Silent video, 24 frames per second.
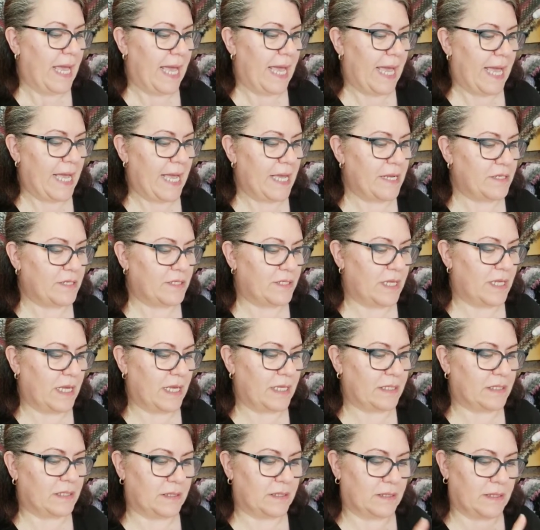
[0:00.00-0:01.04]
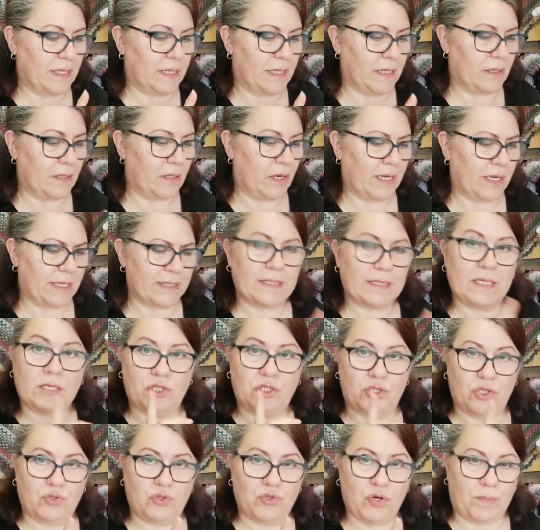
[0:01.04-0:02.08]
And it's, like I
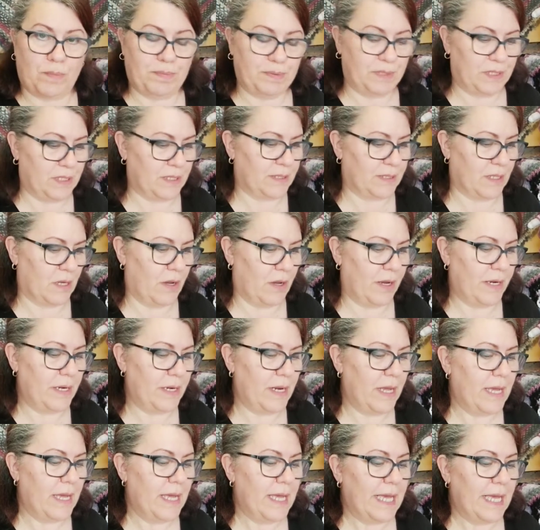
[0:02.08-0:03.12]
said, Drops Design.